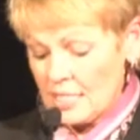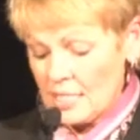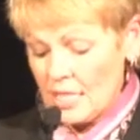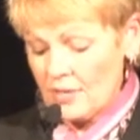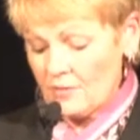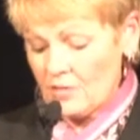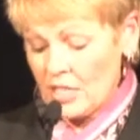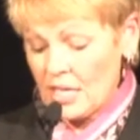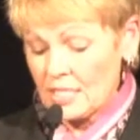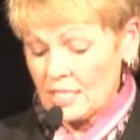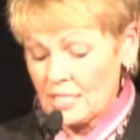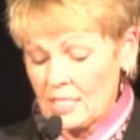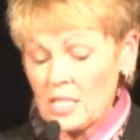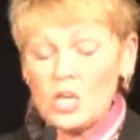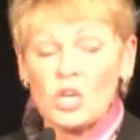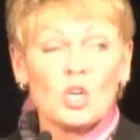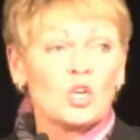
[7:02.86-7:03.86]
saved
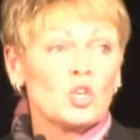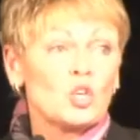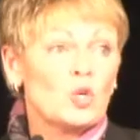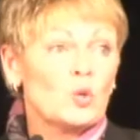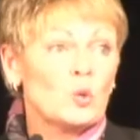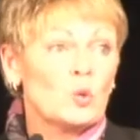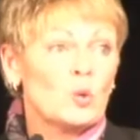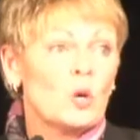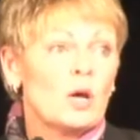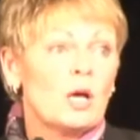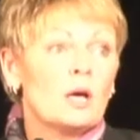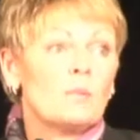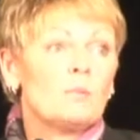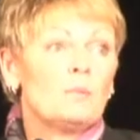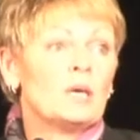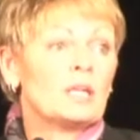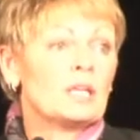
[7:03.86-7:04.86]
us, you,
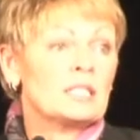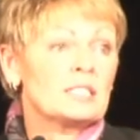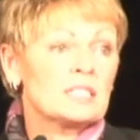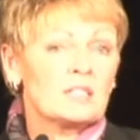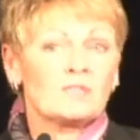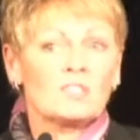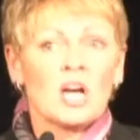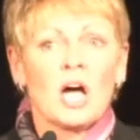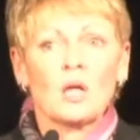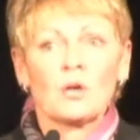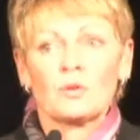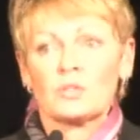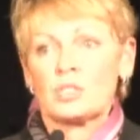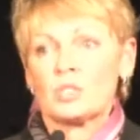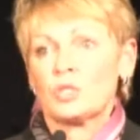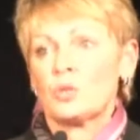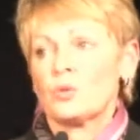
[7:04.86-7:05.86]
millions of
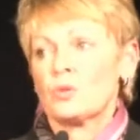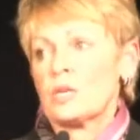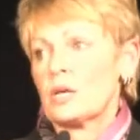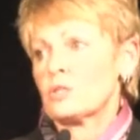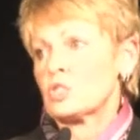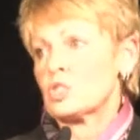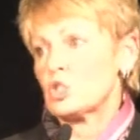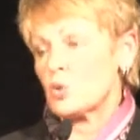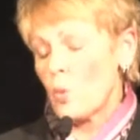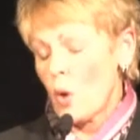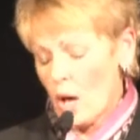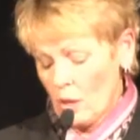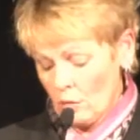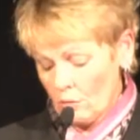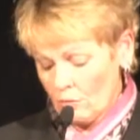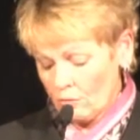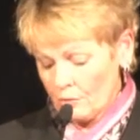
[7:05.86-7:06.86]
dollars in
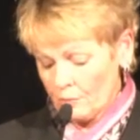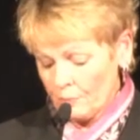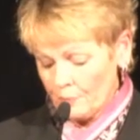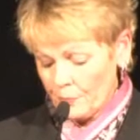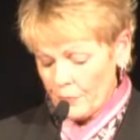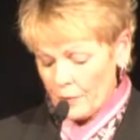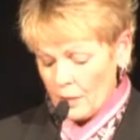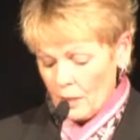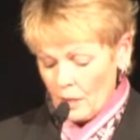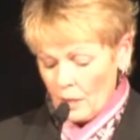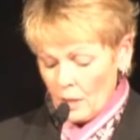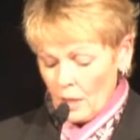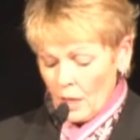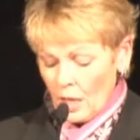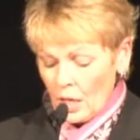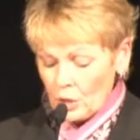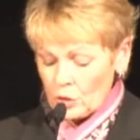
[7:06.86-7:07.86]
2012.
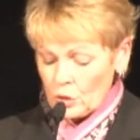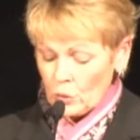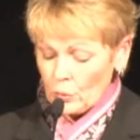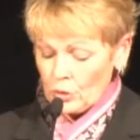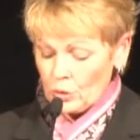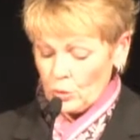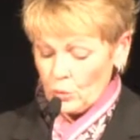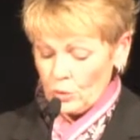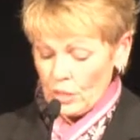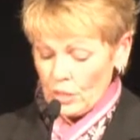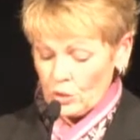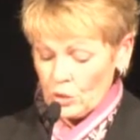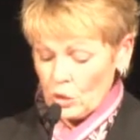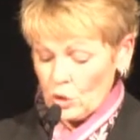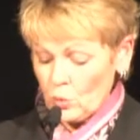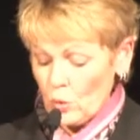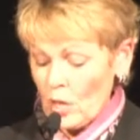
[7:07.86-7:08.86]
Also in
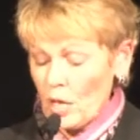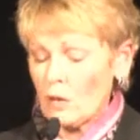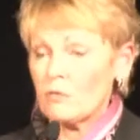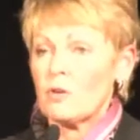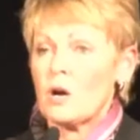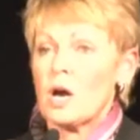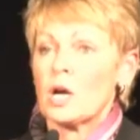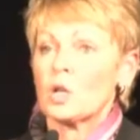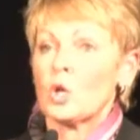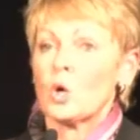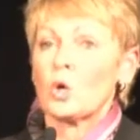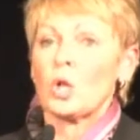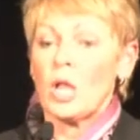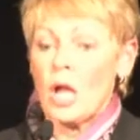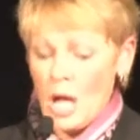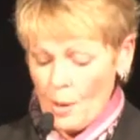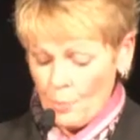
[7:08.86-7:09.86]
2012, our
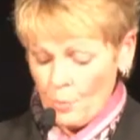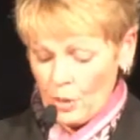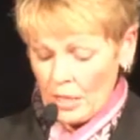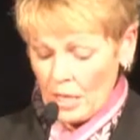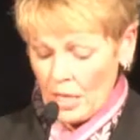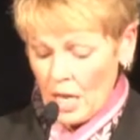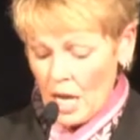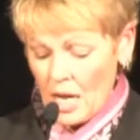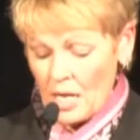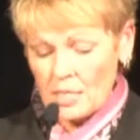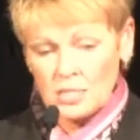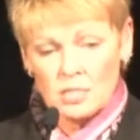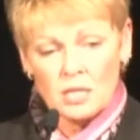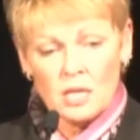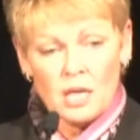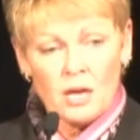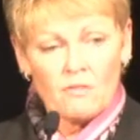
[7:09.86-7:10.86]
local operating
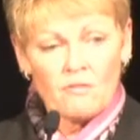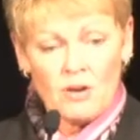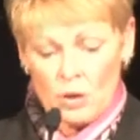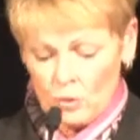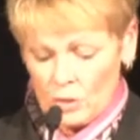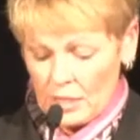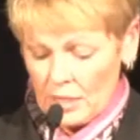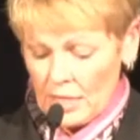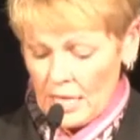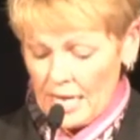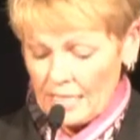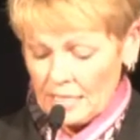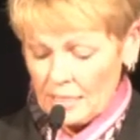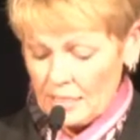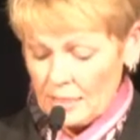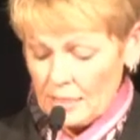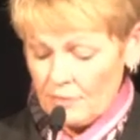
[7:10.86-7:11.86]
costs, found on
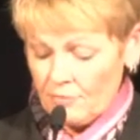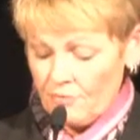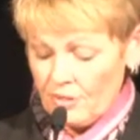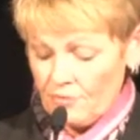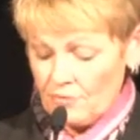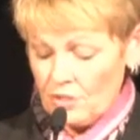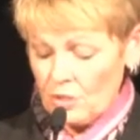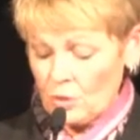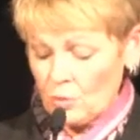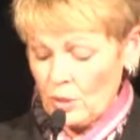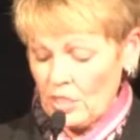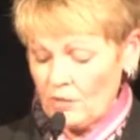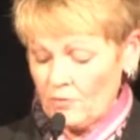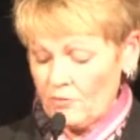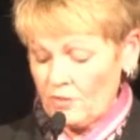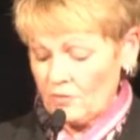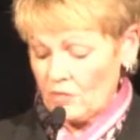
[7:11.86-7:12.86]
lines
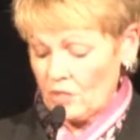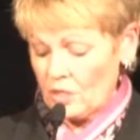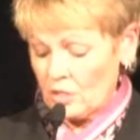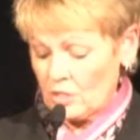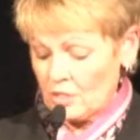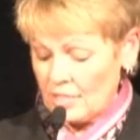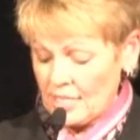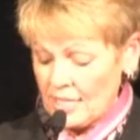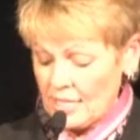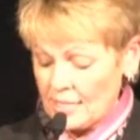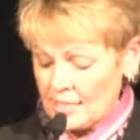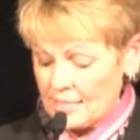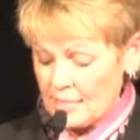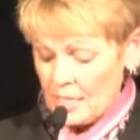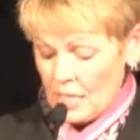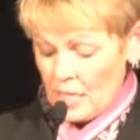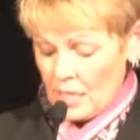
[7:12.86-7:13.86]
53 to
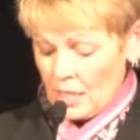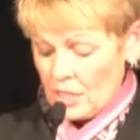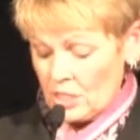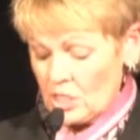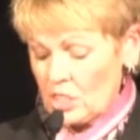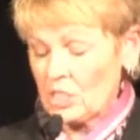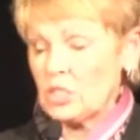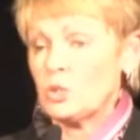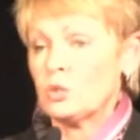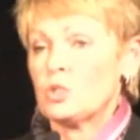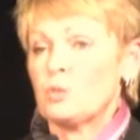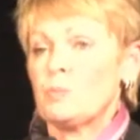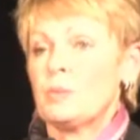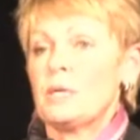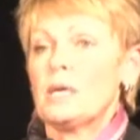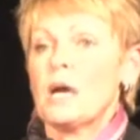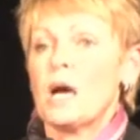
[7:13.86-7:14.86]
56, continue to
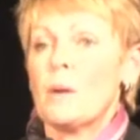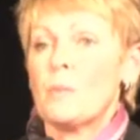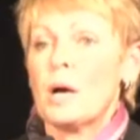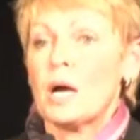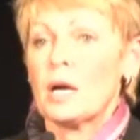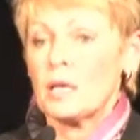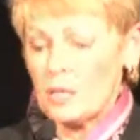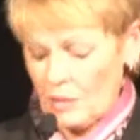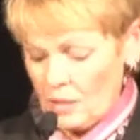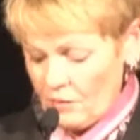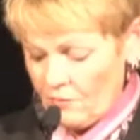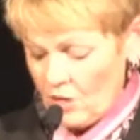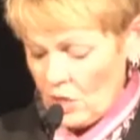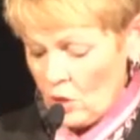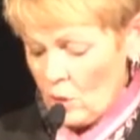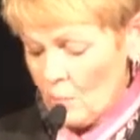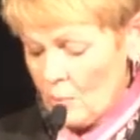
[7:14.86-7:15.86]
be among the
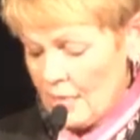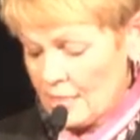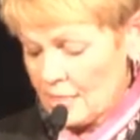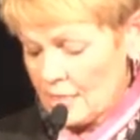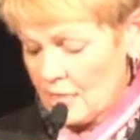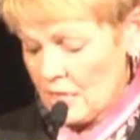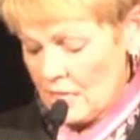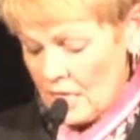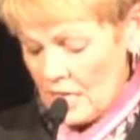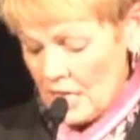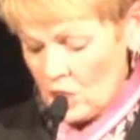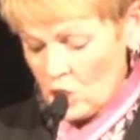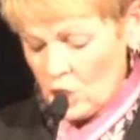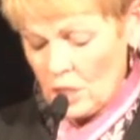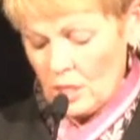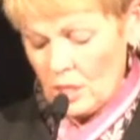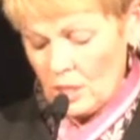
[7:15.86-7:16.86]
very best in the
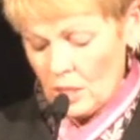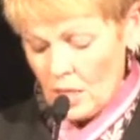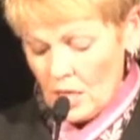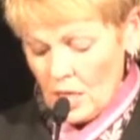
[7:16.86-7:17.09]
nation.